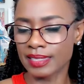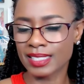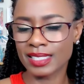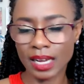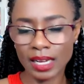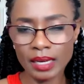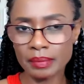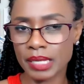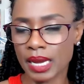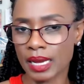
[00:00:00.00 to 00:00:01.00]
sucking
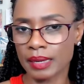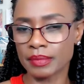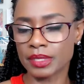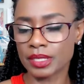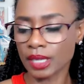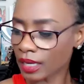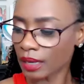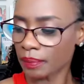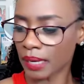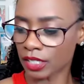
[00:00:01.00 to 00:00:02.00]
up time,
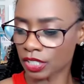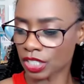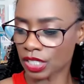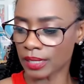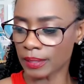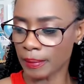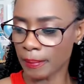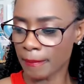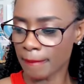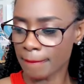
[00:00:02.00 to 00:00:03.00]
sucking up energy,
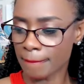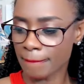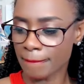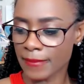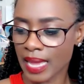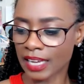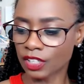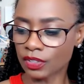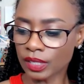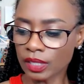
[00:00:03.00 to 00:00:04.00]

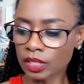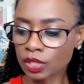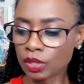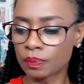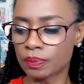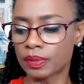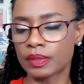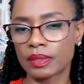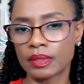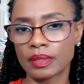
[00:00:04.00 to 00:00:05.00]
and you're in a loop
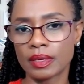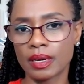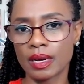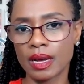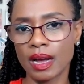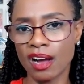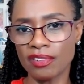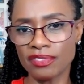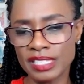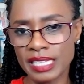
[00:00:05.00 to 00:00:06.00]

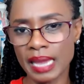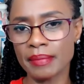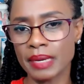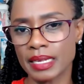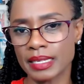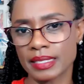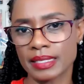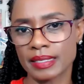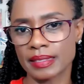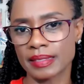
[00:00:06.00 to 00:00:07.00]
of
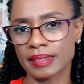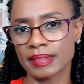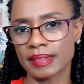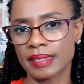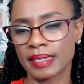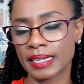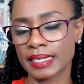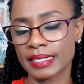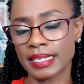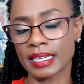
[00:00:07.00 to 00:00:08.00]
sameness.
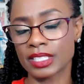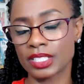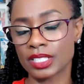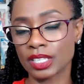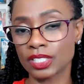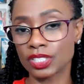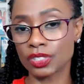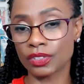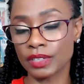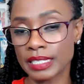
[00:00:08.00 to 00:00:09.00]
Like I said, it stunts
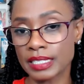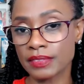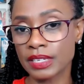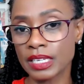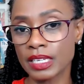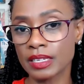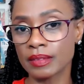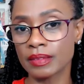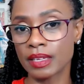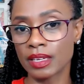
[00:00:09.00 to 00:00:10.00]
your creativity,
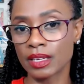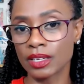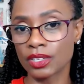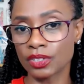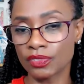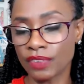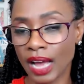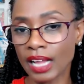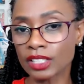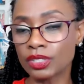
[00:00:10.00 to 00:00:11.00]
your
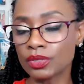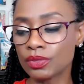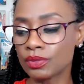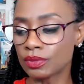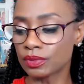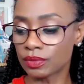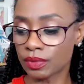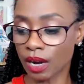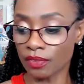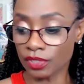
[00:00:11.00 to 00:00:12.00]
value
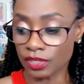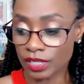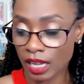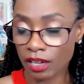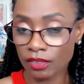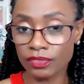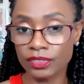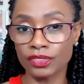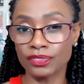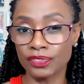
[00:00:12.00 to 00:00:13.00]
of yourself,
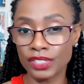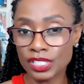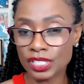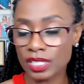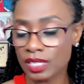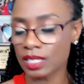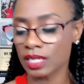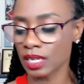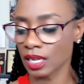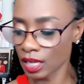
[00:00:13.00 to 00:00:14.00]
your vision,
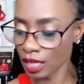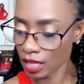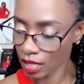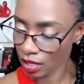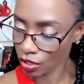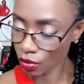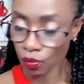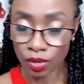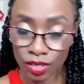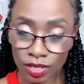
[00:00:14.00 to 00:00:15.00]
your
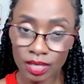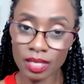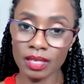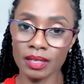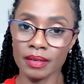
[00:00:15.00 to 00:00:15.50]
worth.